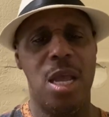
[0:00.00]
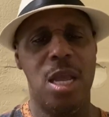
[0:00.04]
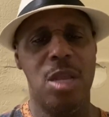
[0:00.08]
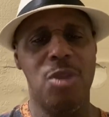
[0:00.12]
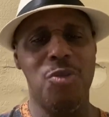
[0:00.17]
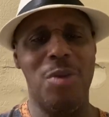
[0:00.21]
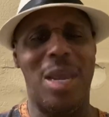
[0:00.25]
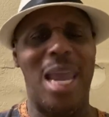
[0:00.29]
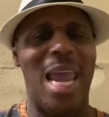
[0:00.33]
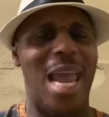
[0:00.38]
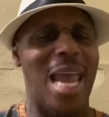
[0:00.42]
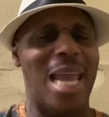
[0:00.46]

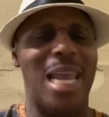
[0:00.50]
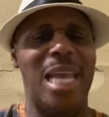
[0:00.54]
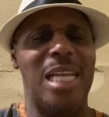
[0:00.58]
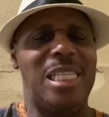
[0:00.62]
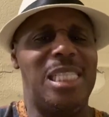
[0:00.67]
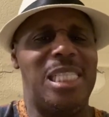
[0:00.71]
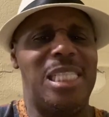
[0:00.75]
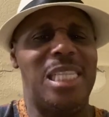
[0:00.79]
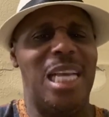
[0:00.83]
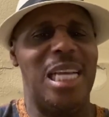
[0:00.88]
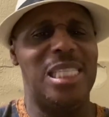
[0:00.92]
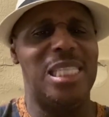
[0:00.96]
You can't get
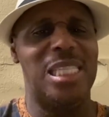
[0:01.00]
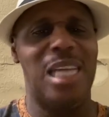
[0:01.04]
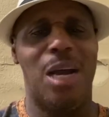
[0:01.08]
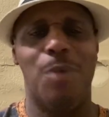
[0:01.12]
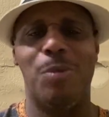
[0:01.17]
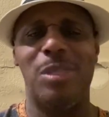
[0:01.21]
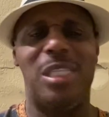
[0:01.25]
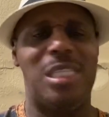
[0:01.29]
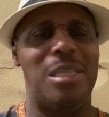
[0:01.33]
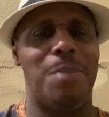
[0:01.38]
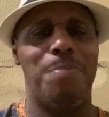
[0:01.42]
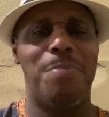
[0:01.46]
shit done
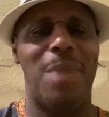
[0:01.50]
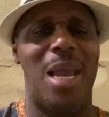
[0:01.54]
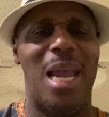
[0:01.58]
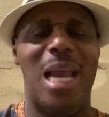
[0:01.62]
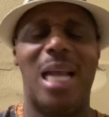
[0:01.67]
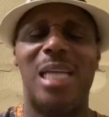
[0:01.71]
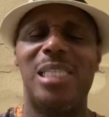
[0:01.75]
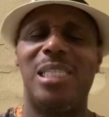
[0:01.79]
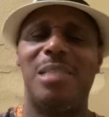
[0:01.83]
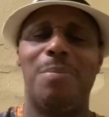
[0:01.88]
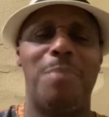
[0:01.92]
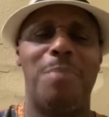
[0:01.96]
with your man
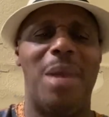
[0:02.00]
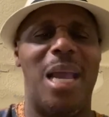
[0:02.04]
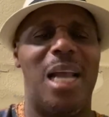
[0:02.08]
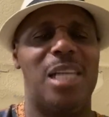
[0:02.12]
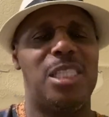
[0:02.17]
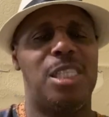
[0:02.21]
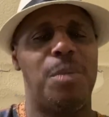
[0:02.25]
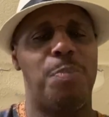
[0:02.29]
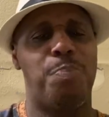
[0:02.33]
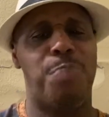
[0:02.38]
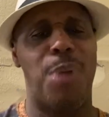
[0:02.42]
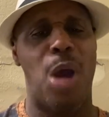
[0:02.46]
because your
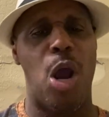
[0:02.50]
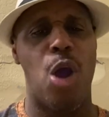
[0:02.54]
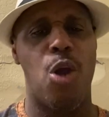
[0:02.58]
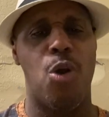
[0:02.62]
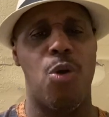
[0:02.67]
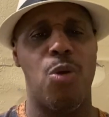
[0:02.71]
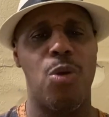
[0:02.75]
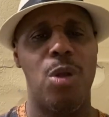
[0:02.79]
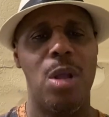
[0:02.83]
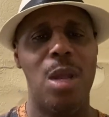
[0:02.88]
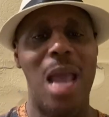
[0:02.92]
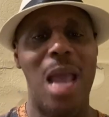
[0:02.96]
man's a
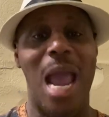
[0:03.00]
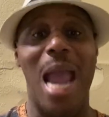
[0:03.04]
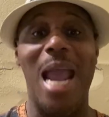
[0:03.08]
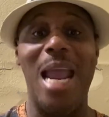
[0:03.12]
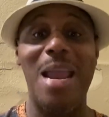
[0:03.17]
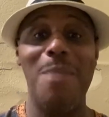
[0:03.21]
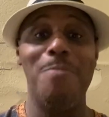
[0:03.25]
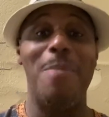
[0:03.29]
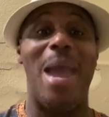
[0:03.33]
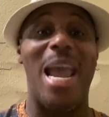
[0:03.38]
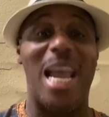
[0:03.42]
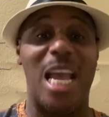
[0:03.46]
bird and
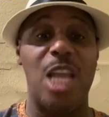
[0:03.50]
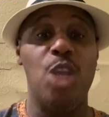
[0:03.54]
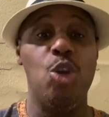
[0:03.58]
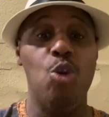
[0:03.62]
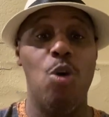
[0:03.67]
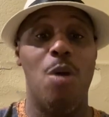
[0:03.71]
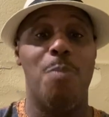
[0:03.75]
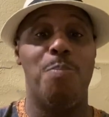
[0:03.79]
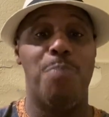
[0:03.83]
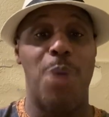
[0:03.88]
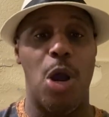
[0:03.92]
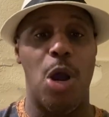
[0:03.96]
he making you
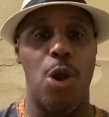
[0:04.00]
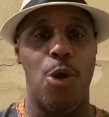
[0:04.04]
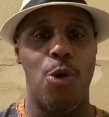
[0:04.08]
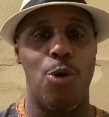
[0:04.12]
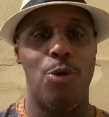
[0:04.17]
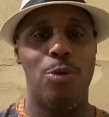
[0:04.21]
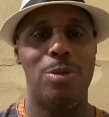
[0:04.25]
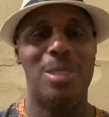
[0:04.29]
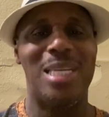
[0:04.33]
a bird.